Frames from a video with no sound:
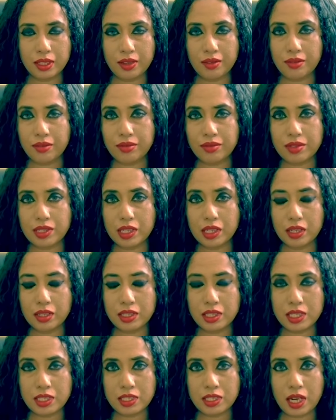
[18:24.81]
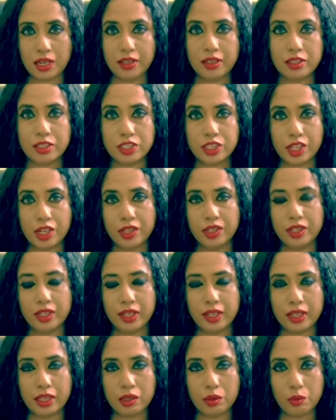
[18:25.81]
They started
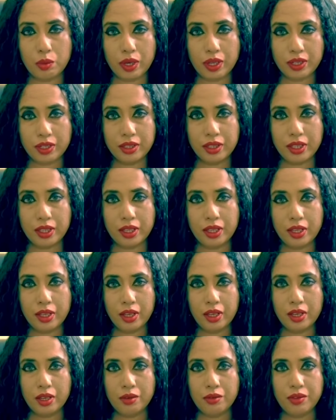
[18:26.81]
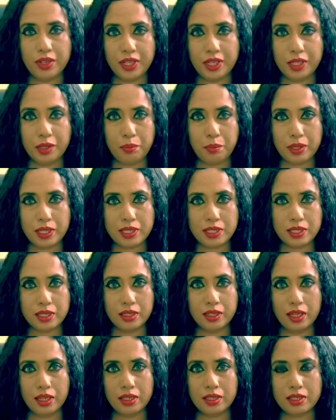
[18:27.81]
journaling when they were in
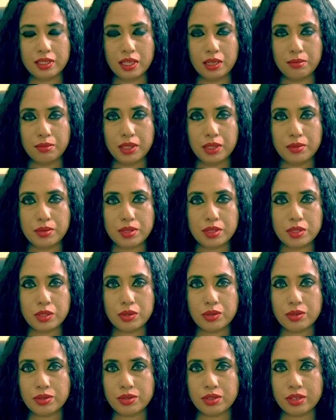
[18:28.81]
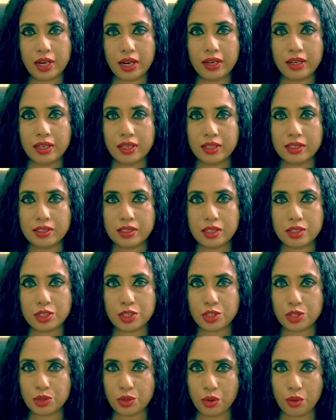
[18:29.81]
prison, and sometimes those writings are
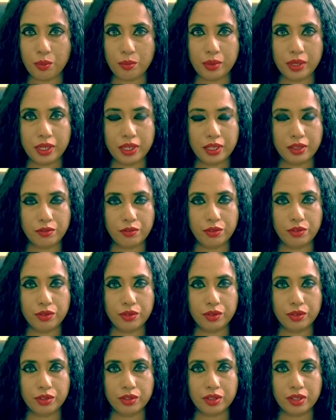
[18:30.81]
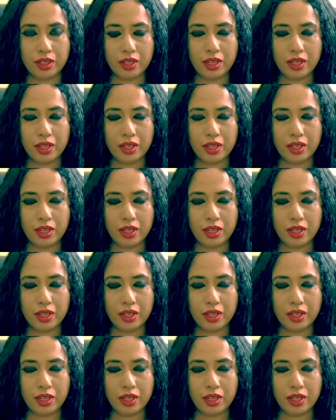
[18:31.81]
so meaningful.